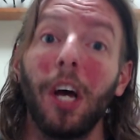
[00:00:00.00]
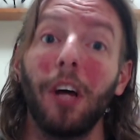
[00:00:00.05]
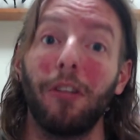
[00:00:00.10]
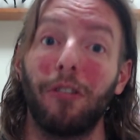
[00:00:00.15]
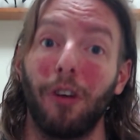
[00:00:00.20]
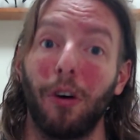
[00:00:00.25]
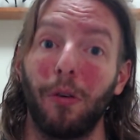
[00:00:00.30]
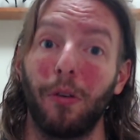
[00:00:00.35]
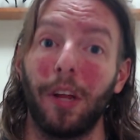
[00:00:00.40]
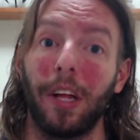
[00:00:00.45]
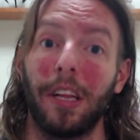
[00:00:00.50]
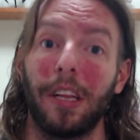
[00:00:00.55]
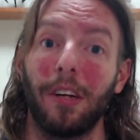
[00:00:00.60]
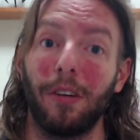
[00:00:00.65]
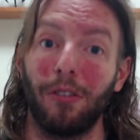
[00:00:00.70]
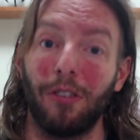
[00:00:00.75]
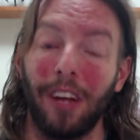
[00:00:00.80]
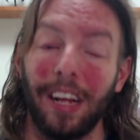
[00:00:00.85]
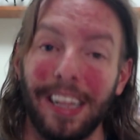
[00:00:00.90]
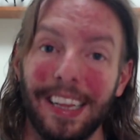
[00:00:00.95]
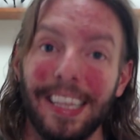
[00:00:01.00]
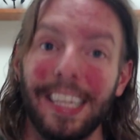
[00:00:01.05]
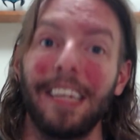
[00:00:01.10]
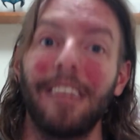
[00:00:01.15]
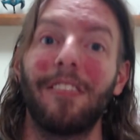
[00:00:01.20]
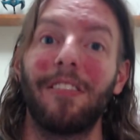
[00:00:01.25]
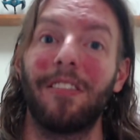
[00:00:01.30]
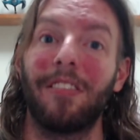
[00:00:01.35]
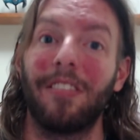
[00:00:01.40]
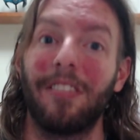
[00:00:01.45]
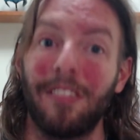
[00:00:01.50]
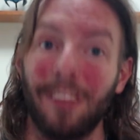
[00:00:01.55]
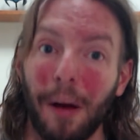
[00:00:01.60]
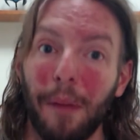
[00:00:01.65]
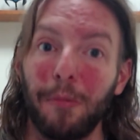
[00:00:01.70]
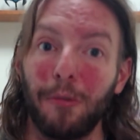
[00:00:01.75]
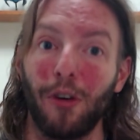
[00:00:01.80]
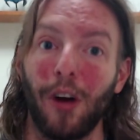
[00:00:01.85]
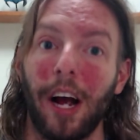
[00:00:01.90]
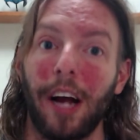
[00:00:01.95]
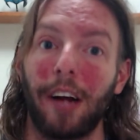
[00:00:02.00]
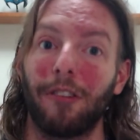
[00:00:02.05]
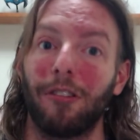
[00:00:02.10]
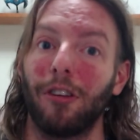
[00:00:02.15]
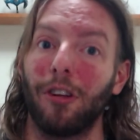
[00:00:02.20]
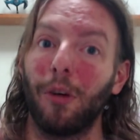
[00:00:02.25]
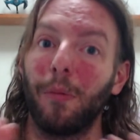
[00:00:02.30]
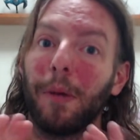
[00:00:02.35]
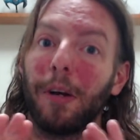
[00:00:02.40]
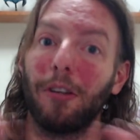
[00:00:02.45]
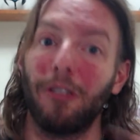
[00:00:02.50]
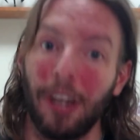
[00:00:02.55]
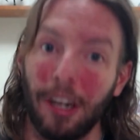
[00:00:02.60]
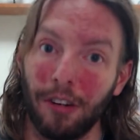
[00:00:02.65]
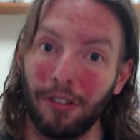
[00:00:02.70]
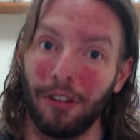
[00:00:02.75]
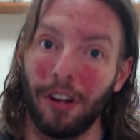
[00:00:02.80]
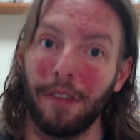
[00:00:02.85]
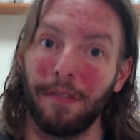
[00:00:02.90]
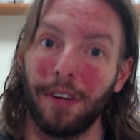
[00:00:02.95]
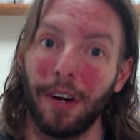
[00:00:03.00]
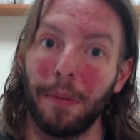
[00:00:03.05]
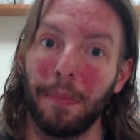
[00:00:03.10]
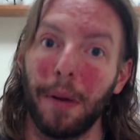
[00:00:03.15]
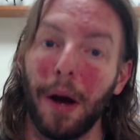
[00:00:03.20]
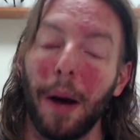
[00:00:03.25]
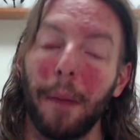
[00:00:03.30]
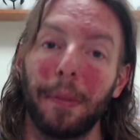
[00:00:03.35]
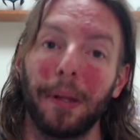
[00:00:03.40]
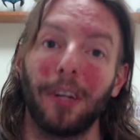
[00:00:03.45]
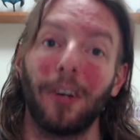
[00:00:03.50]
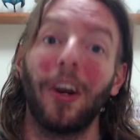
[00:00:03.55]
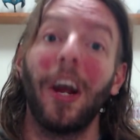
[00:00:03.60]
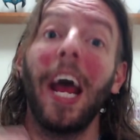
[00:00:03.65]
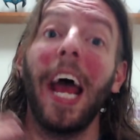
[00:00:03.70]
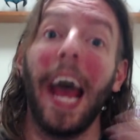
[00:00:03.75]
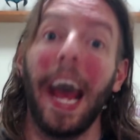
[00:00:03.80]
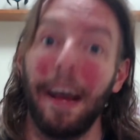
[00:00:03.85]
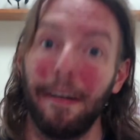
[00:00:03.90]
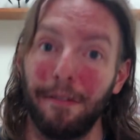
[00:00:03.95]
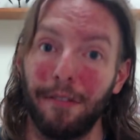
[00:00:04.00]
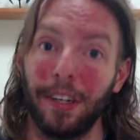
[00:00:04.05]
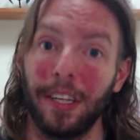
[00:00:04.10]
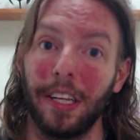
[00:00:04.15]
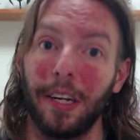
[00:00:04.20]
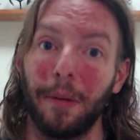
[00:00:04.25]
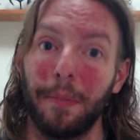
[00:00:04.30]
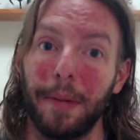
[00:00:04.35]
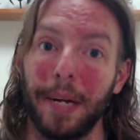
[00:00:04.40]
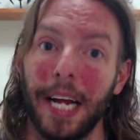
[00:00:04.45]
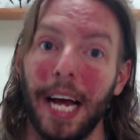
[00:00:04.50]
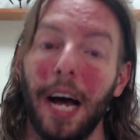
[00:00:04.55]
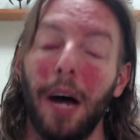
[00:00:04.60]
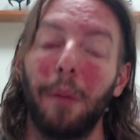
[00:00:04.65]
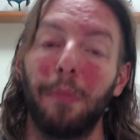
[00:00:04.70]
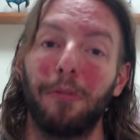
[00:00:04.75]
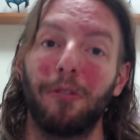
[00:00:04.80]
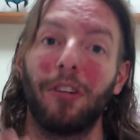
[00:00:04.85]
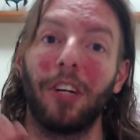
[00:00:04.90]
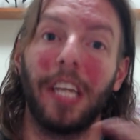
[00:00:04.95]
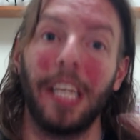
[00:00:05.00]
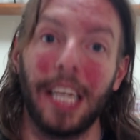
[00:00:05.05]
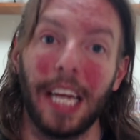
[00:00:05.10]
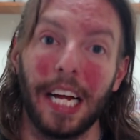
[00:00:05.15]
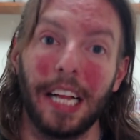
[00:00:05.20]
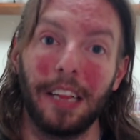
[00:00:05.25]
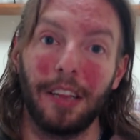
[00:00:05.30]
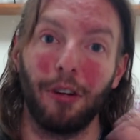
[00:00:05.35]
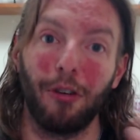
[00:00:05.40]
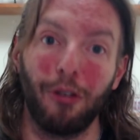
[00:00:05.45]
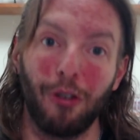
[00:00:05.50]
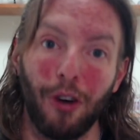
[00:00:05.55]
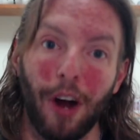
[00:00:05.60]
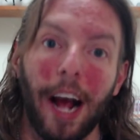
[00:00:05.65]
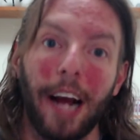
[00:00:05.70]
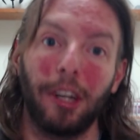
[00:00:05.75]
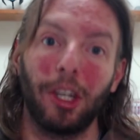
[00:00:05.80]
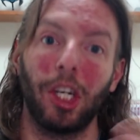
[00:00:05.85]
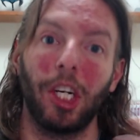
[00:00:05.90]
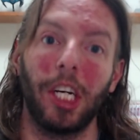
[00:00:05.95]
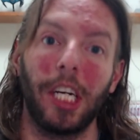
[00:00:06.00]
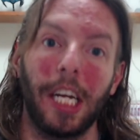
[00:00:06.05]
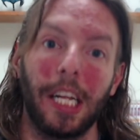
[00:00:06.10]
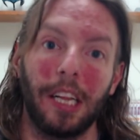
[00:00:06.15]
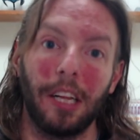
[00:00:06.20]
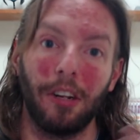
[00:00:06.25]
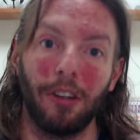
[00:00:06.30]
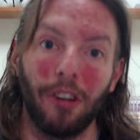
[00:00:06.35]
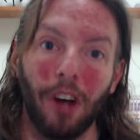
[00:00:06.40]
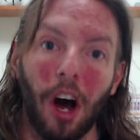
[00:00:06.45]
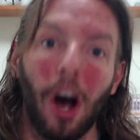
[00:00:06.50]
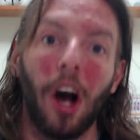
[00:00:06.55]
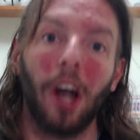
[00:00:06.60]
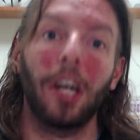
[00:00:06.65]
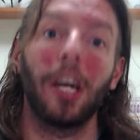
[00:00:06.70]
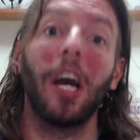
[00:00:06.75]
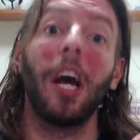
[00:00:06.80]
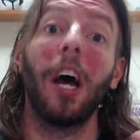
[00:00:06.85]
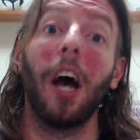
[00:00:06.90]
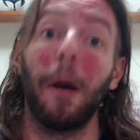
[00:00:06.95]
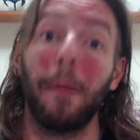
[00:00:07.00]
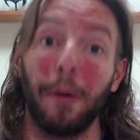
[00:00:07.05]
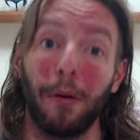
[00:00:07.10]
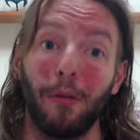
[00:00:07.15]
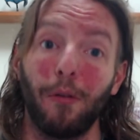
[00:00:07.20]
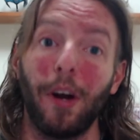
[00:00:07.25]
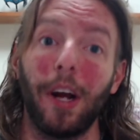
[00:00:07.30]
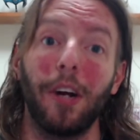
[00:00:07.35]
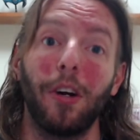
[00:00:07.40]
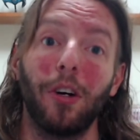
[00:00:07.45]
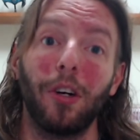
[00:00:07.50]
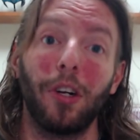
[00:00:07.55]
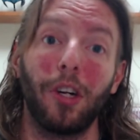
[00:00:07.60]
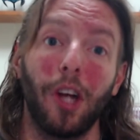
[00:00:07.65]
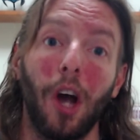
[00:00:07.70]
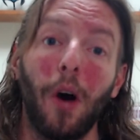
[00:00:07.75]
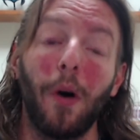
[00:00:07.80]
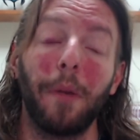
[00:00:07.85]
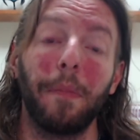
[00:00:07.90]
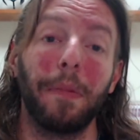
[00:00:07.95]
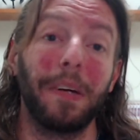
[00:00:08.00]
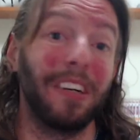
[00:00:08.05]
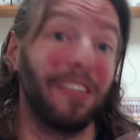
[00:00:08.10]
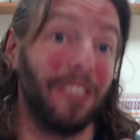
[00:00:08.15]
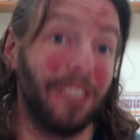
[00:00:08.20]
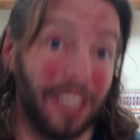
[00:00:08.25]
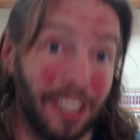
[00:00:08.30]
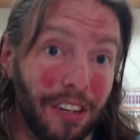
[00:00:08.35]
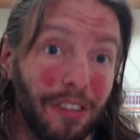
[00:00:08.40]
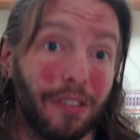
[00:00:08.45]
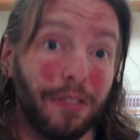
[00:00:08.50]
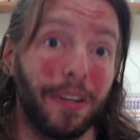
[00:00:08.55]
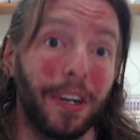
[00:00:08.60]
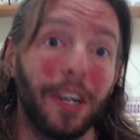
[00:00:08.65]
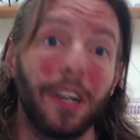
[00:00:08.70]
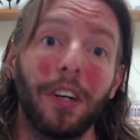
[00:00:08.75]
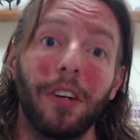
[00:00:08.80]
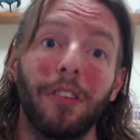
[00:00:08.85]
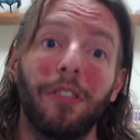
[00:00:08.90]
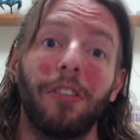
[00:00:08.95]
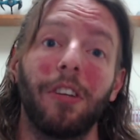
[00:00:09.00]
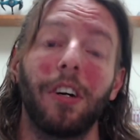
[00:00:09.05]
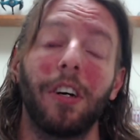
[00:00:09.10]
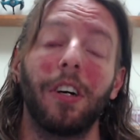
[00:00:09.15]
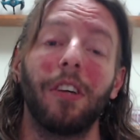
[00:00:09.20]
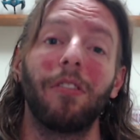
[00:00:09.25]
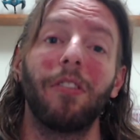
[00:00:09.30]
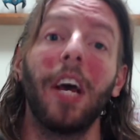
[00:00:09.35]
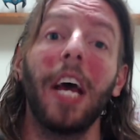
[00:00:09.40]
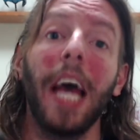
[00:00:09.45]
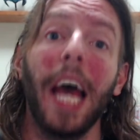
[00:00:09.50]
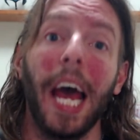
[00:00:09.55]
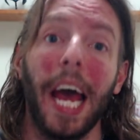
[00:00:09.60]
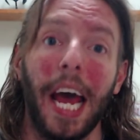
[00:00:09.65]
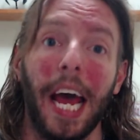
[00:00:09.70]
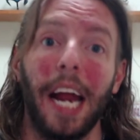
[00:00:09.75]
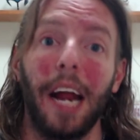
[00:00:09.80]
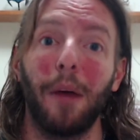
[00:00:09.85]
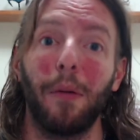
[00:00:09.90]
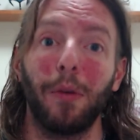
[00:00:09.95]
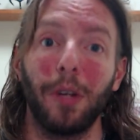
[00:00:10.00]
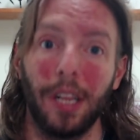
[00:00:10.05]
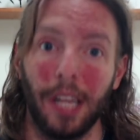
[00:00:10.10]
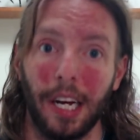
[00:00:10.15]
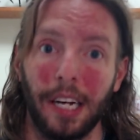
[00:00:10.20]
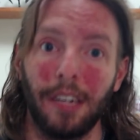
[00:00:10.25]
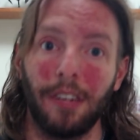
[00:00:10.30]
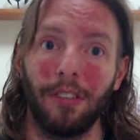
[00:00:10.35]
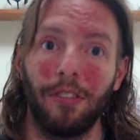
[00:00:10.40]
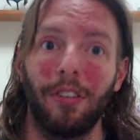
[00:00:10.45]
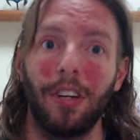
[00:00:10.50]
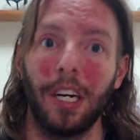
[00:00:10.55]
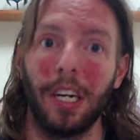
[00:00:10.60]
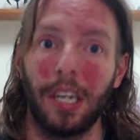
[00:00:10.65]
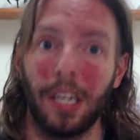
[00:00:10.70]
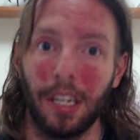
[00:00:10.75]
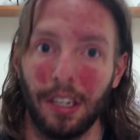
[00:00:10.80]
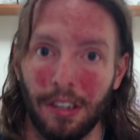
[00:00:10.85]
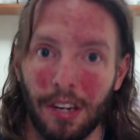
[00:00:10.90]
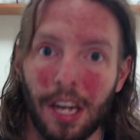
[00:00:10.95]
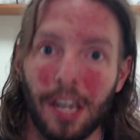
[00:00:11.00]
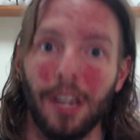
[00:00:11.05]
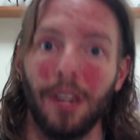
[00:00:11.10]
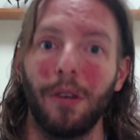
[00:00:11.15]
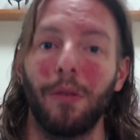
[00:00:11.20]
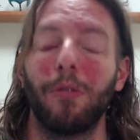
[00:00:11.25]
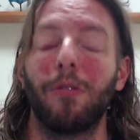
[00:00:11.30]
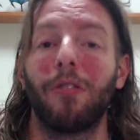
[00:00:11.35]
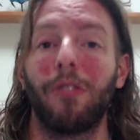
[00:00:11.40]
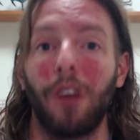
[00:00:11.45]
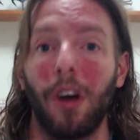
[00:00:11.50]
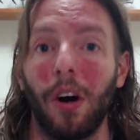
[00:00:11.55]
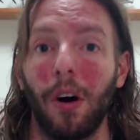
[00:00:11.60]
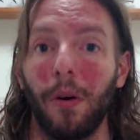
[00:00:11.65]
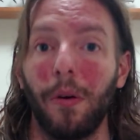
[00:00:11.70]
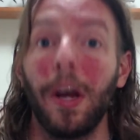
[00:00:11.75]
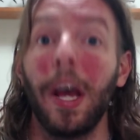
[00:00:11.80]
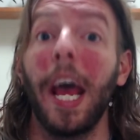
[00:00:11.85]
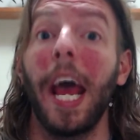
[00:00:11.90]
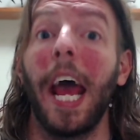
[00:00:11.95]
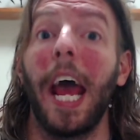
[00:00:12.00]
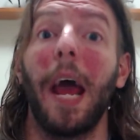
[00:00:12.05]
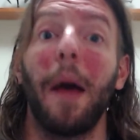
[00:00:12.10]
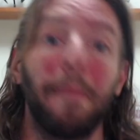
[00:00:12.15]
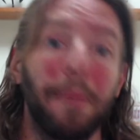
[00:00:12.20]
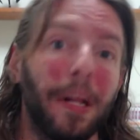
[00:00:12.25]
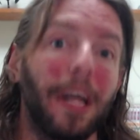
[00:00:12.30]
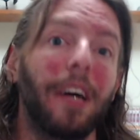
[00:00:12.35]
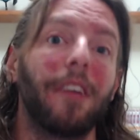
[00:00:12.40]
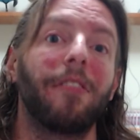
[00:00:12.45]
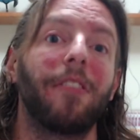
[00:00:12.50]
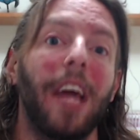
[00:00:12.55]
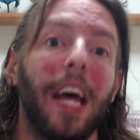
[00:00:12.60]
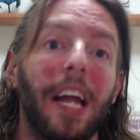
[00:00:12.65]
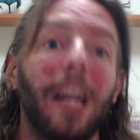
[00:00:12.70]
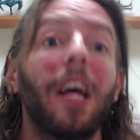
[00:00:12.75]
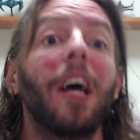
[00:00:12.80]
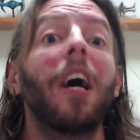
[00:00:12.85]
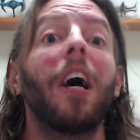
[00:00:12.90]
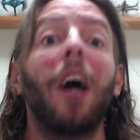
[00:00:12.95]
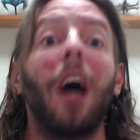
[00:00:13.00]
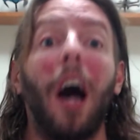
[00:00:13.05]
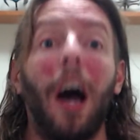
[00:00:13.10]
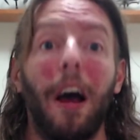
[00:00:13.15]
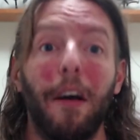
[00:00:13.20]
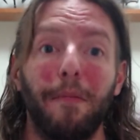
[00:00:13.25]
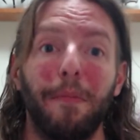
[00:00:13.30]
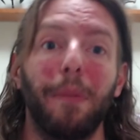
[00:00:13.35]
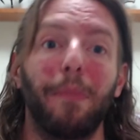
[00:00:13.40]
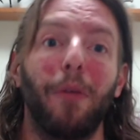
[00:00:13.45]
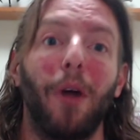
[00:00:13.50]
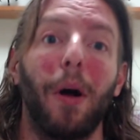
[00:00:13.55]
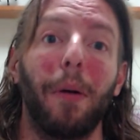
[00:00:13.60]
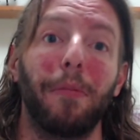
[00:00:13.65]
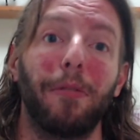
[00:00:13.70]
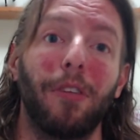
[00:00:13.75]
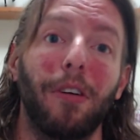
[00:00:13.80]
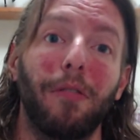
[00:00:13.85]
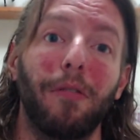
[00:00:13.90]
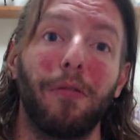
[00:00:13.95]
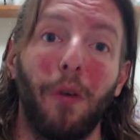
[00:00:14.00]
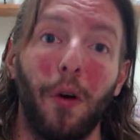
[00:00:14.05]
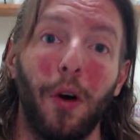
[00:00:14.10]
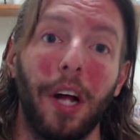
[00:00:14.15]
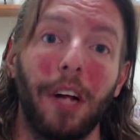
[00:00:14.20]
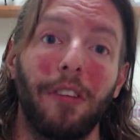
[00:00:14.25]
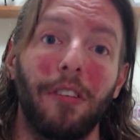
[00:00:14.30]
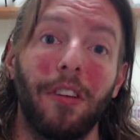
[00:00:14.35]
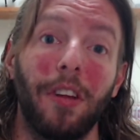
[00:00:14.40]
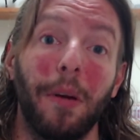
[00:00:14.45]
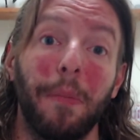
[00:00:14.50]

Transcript: so that there's at least some traction. Though my channel's not very popular, every little bit helps to get the traction, get the talk about Red Hood going, because it is a very good series, and I would like to see it continued. So, and plus then, I've been promising Four Nights of the